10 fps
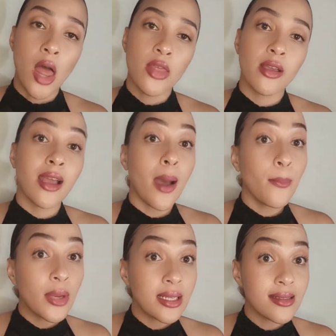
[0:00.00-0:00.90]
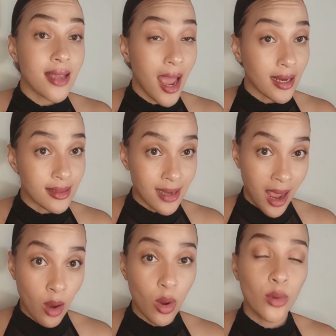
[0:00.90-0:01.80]
The Companies Act
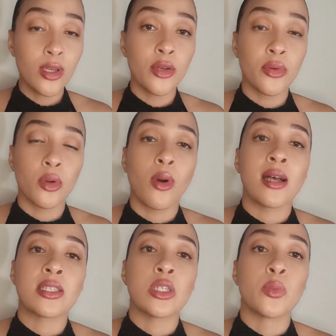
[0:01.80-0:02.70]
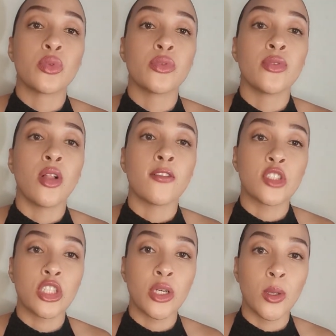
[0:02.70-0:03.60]
now only requires the approval of
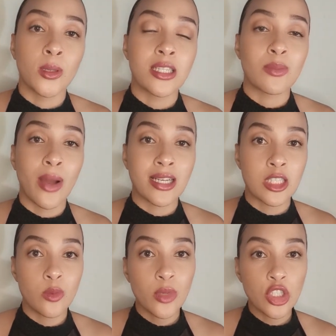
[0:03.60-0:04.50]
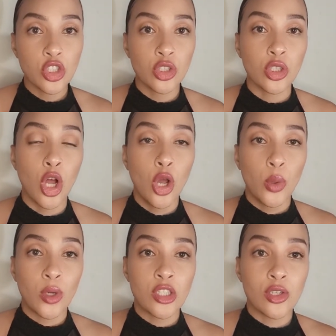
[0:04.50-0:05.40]
shareholders by special
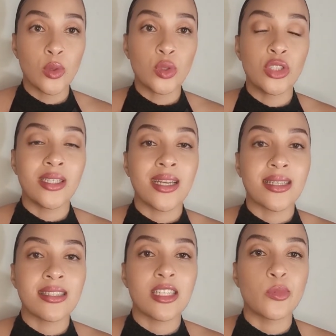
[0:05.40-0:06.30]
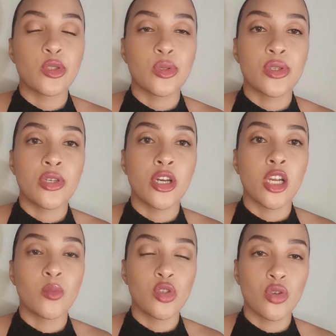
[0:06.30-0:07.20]
resolution in exceptional
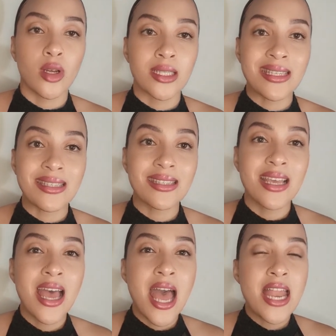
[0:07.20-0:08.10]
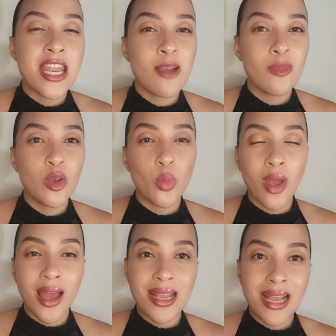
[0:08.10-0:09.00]
circumstances, namely
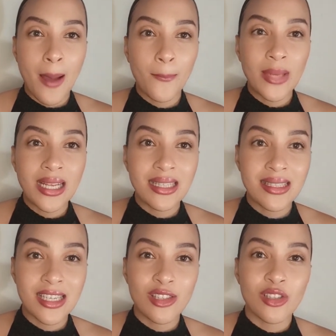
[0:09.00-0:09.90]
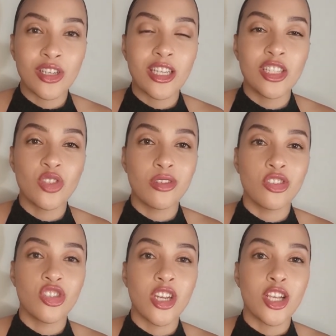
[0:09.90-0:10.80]
where a company intends on issuing
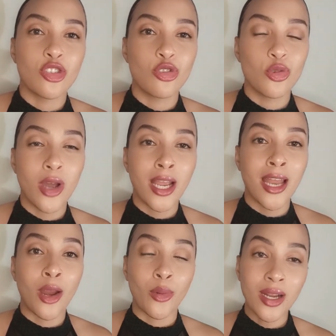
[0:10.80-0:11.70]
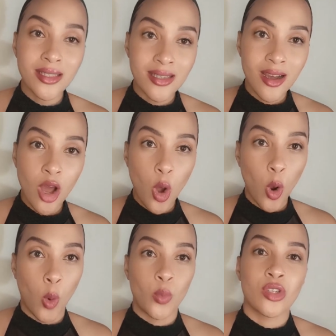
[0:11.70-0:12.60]
shares to a director
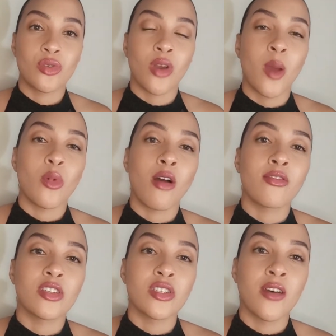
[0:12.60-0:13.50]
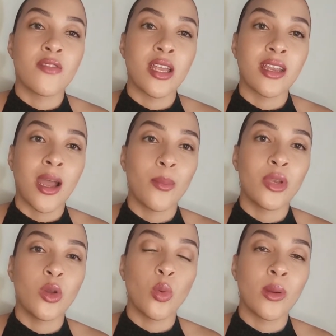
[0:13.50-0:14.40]
or prescribed officer of that
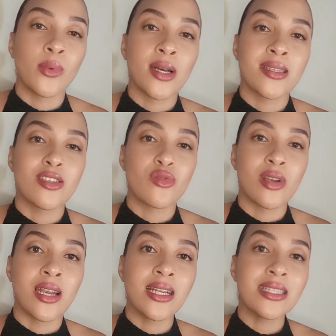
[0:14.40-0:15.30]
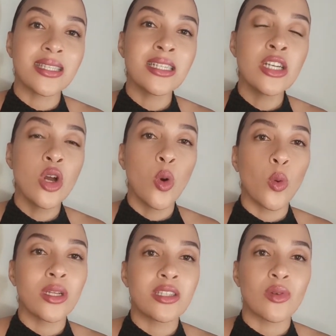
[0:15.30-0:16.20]
company or a person related
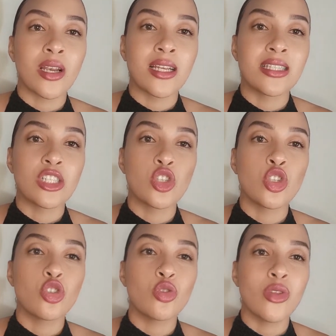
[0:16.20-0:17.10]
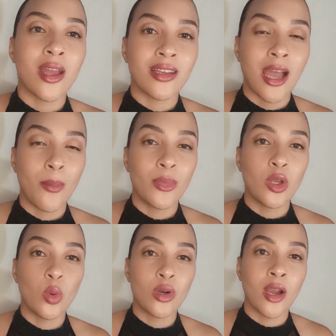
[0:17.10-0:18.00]
or interrelated to that company
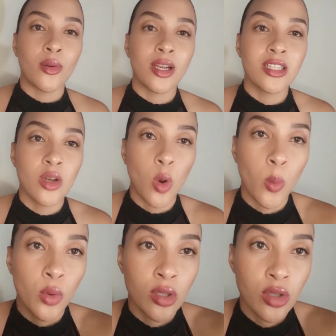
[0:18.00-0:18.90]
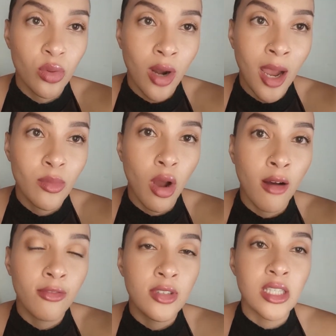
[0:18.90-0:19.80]
or director or prescribed
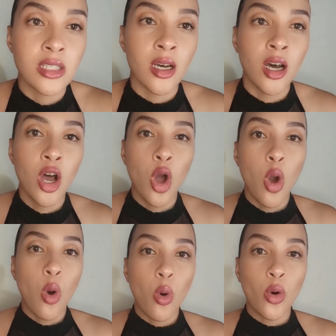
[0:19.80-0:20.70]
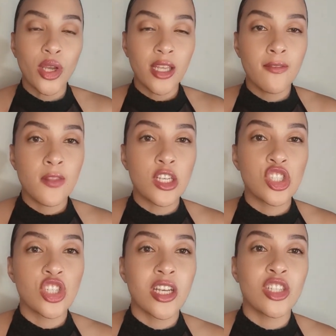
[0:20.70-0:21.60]
officer, or if the
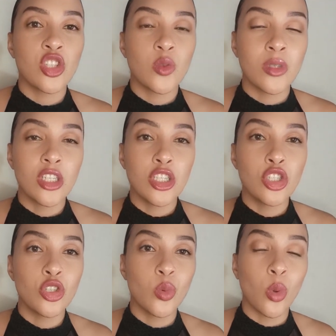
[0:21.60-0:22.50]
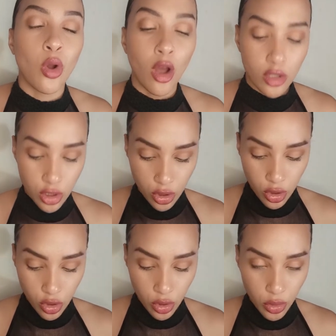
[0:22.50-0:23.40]
shares to be issued will
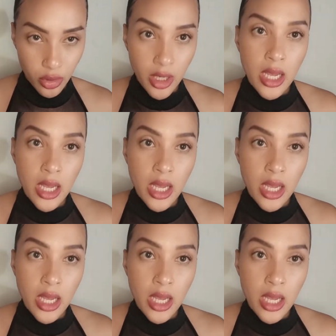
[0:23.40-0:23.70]
constitute